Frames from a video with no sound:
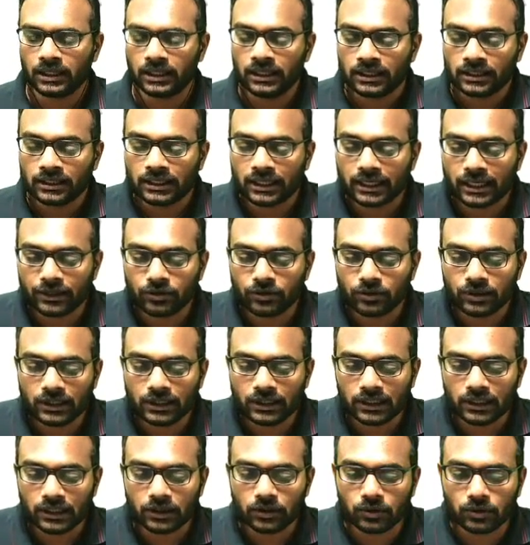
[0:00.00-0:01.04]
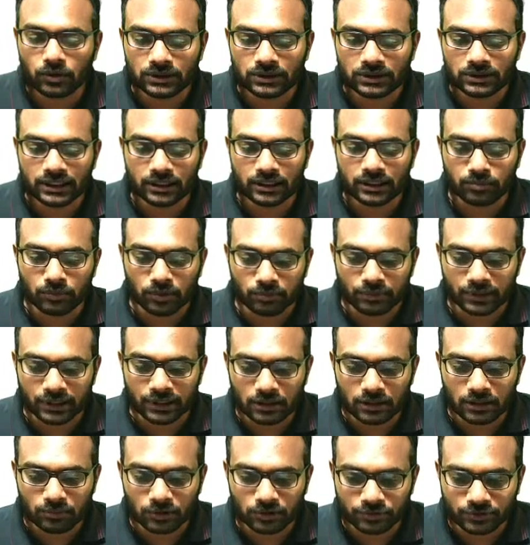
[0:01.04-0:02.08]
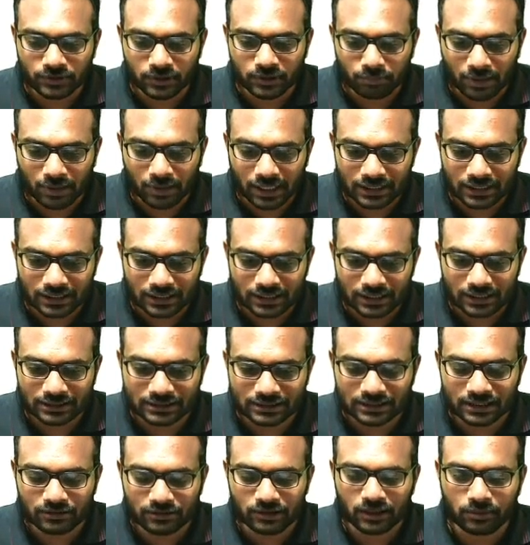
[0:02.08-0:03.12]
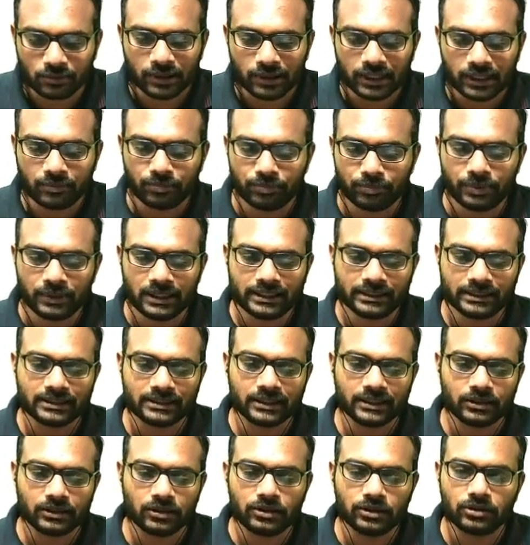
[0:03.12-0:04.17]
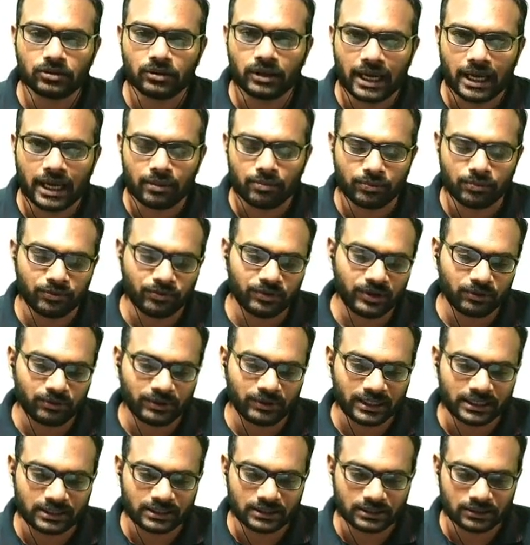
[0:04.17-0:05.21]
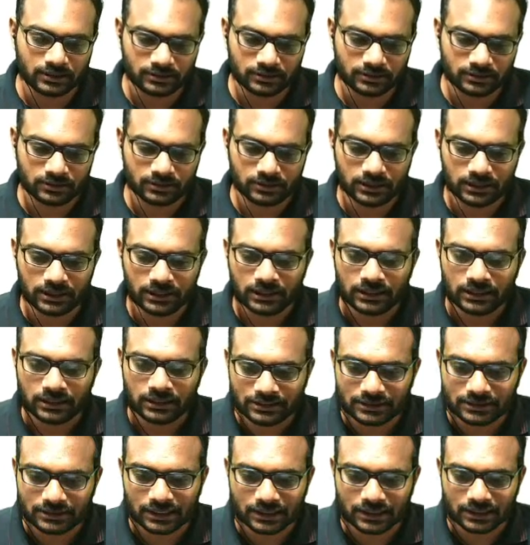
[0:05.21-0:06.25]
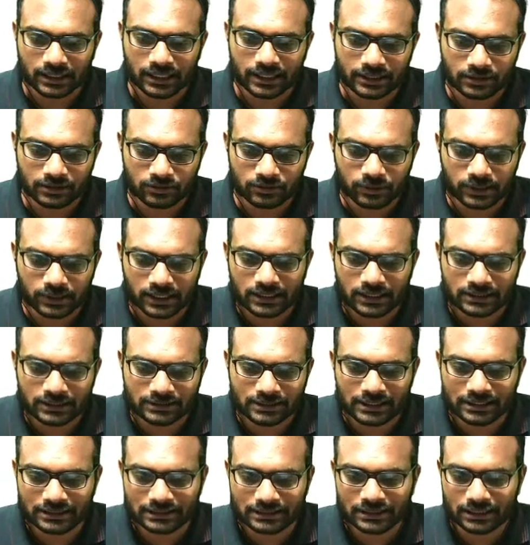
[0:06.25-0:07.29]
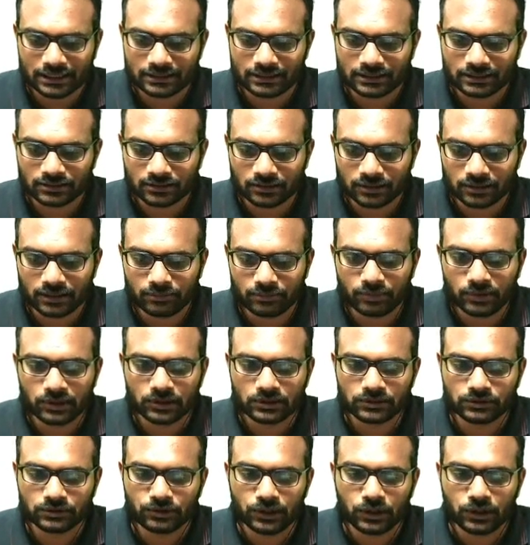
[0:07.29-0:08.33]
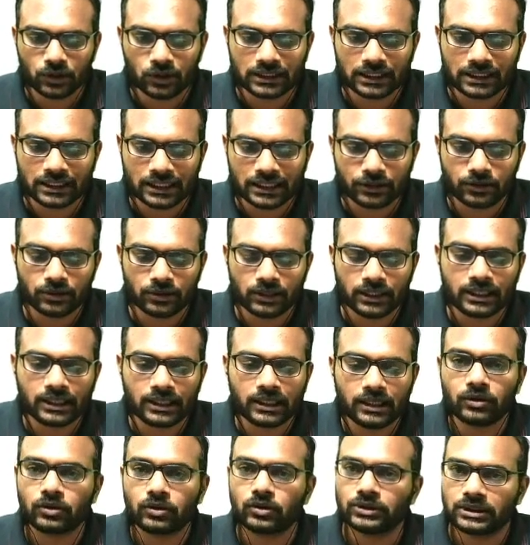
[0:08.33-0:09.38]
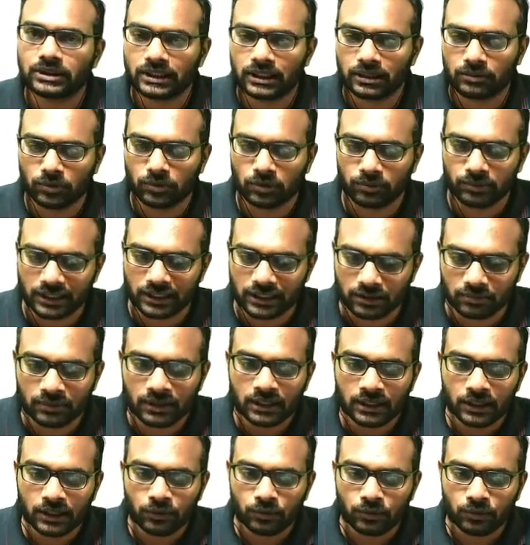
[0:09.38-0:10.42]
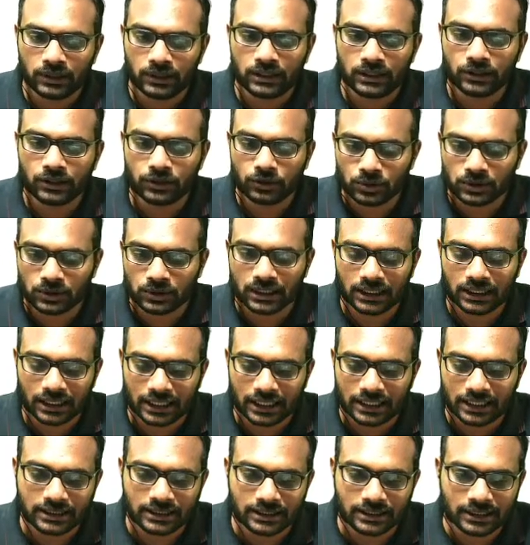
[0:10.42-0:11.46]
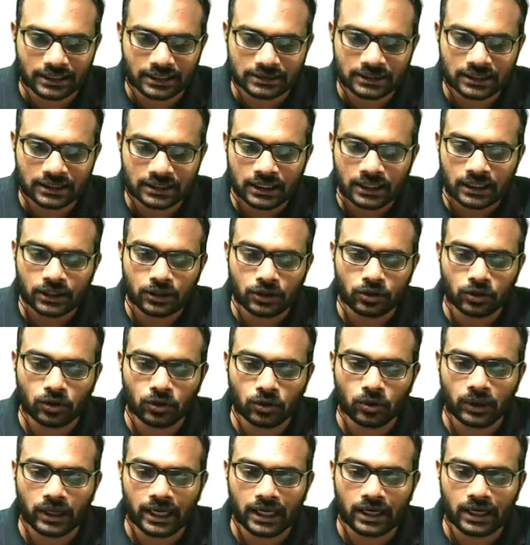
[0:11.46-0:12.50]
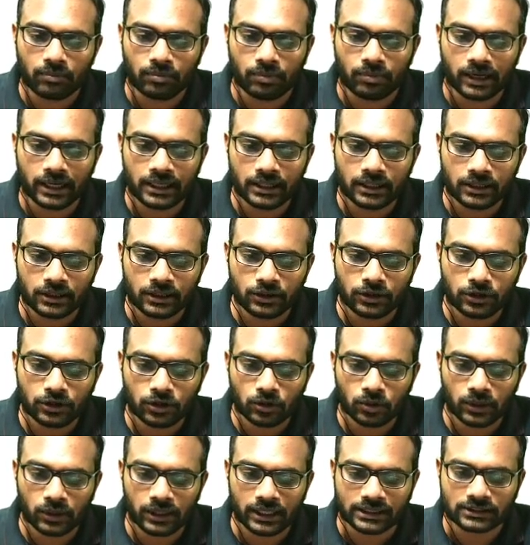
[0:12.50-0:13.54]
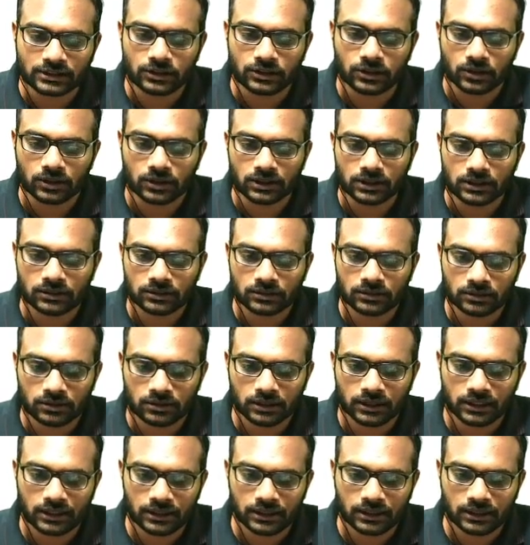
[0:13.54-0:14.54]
The canonically conjugate momentum of the particle is given by P is equal to mv vector. Okay. Is that right? We can easily check this, all right, because we know that canonically conjugate momentum, we usually write it as dou L by dou x dot, okay,